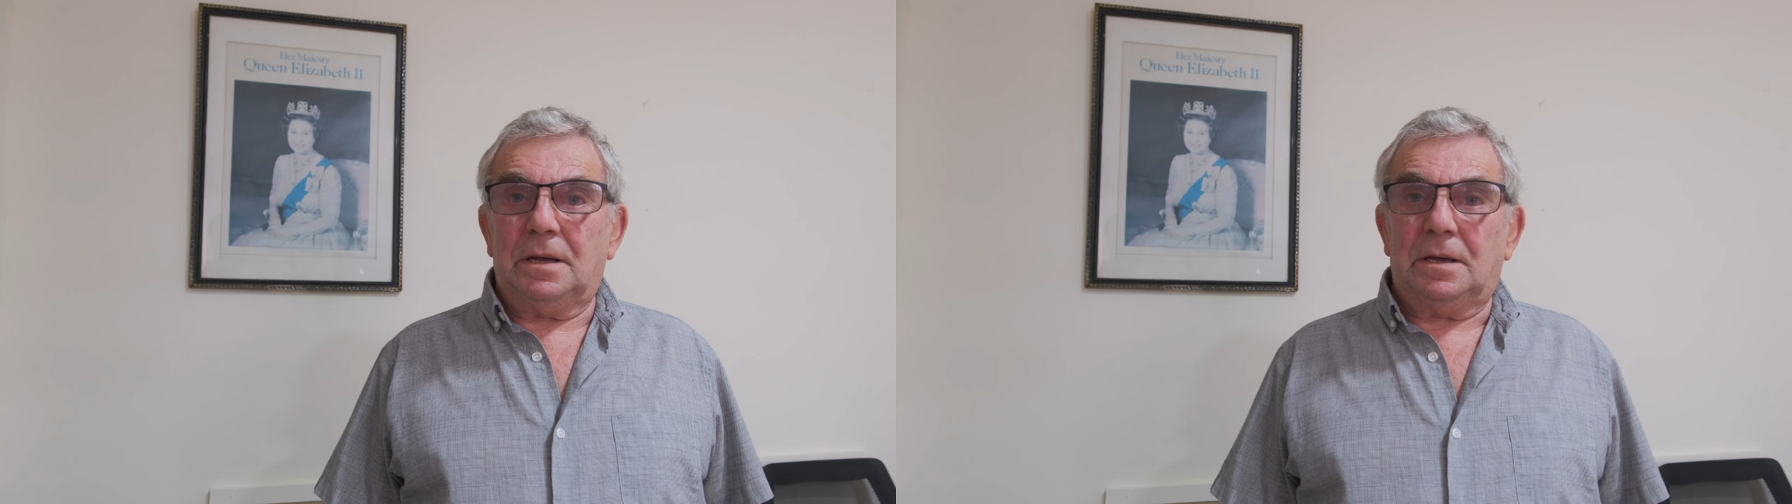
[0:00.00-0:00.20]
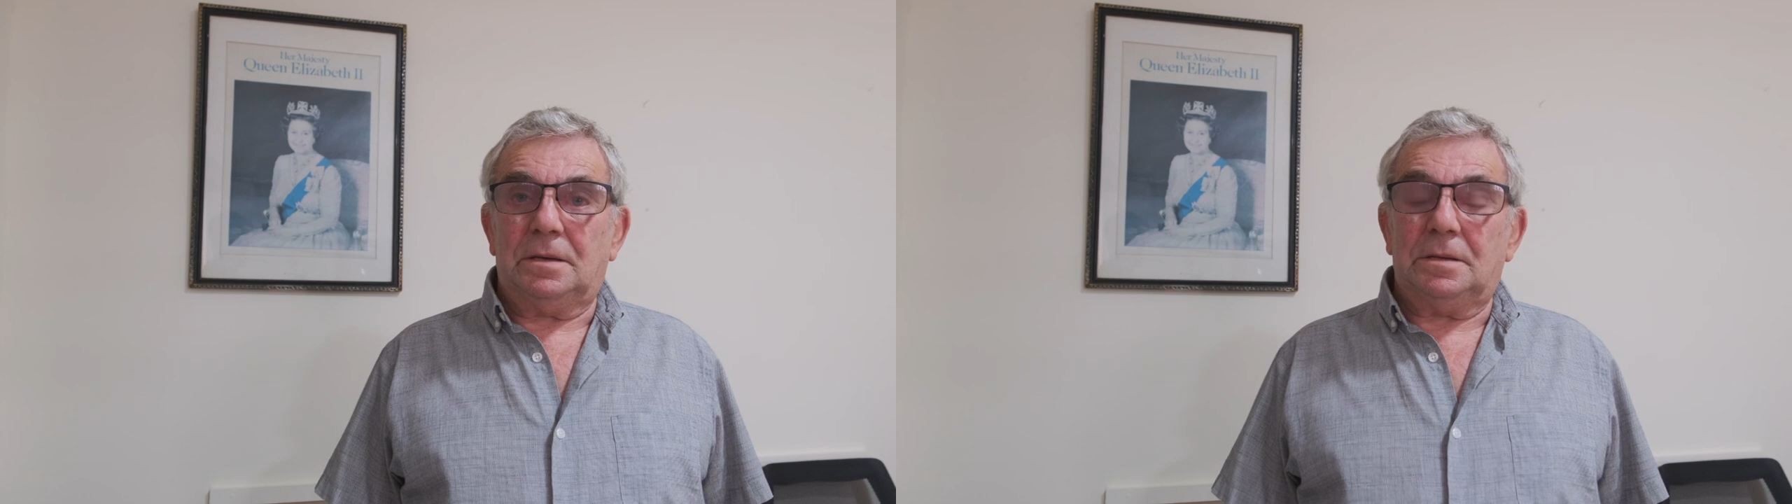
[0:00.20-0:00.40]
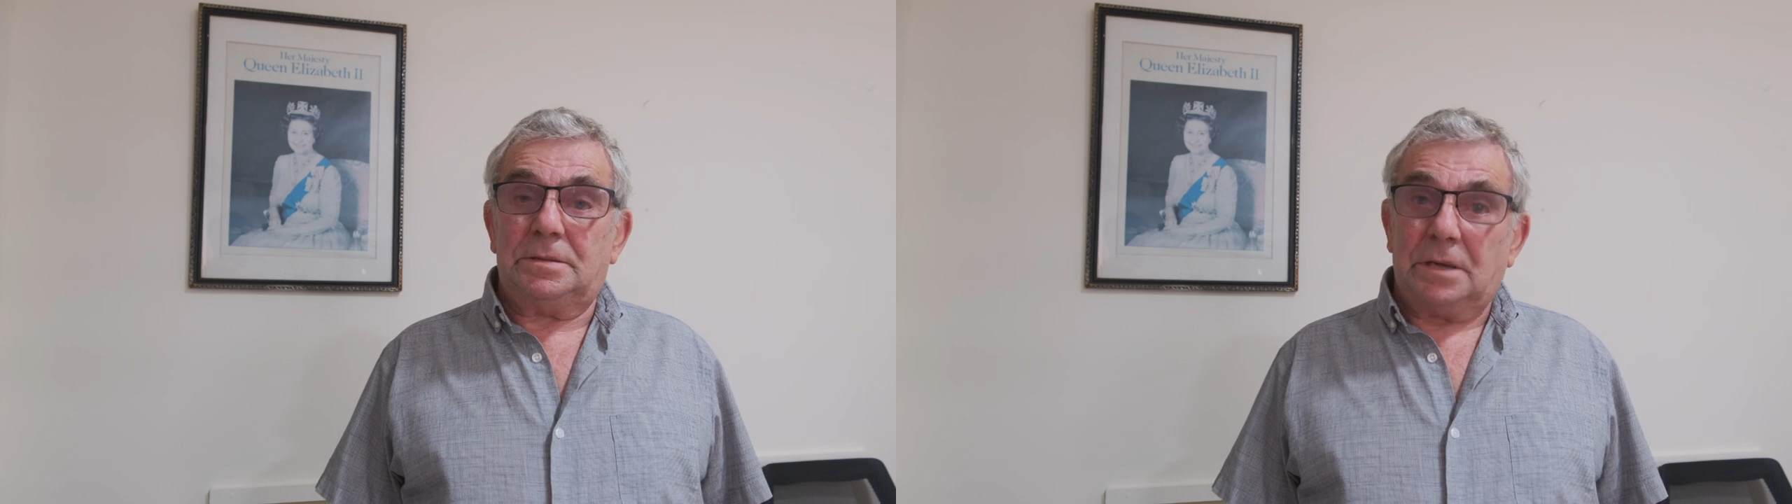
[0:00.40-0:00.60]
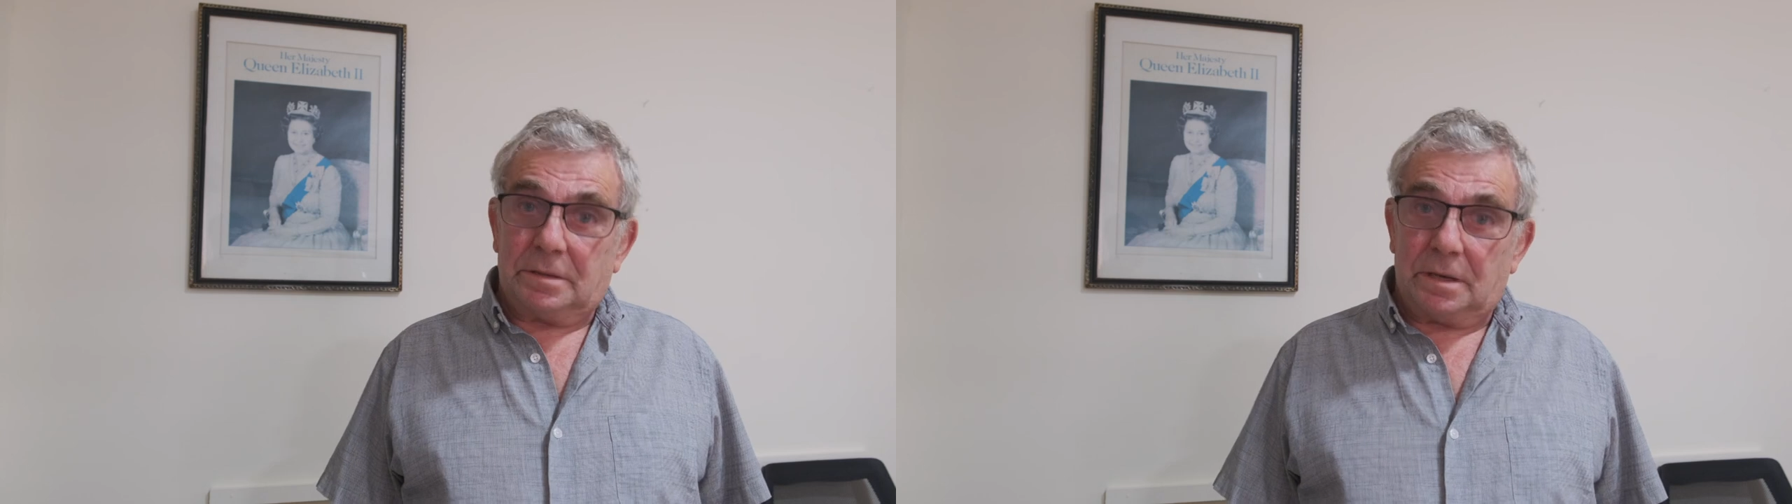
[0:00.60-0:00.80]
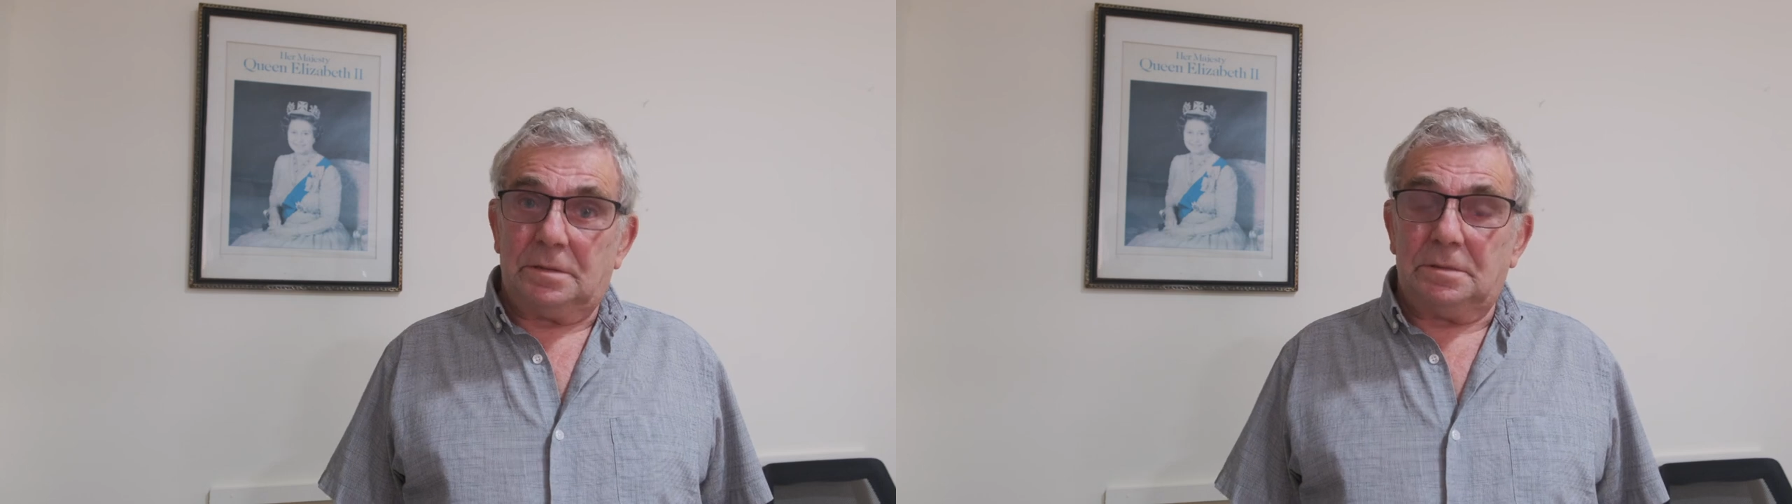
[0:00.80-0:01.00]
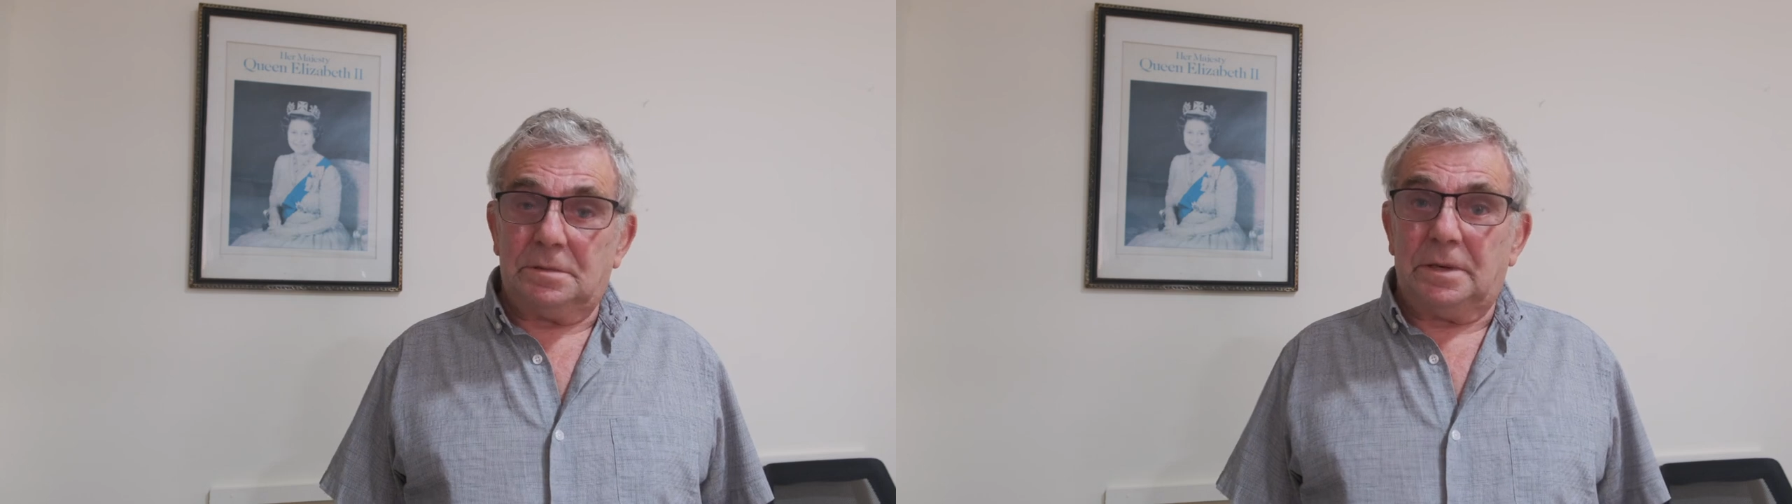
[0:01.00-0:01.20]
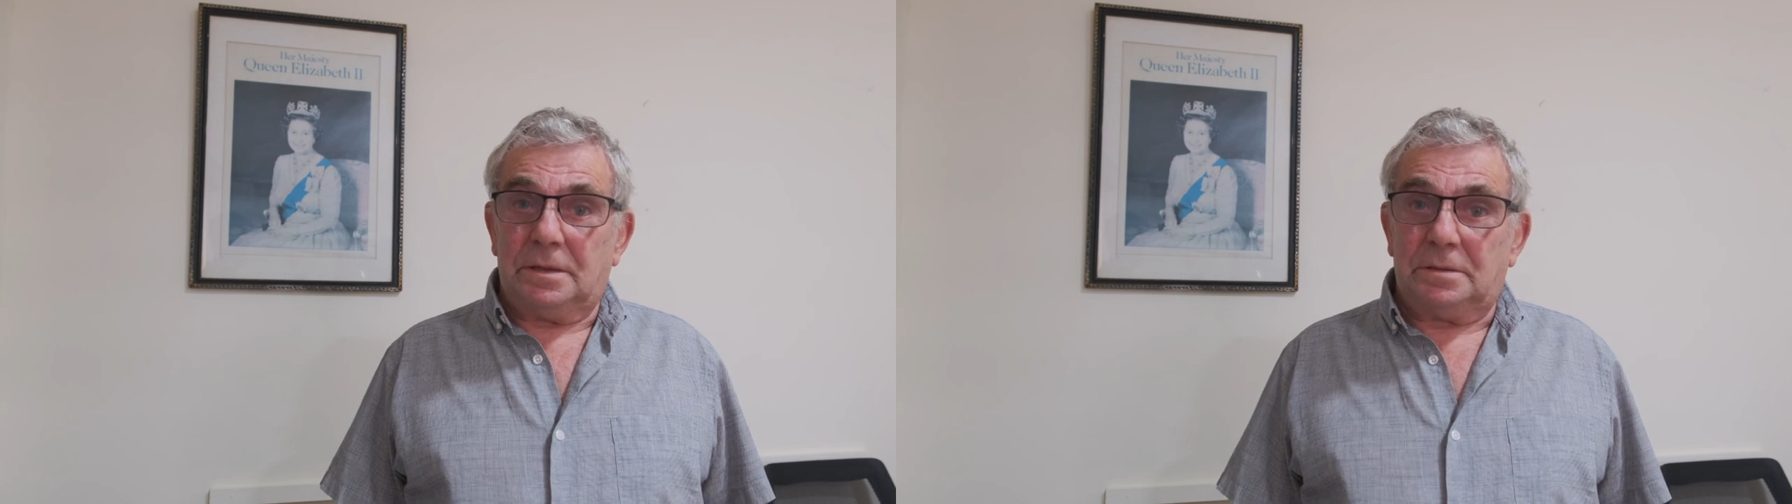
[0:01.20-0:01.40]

Uh, it's a, gra- a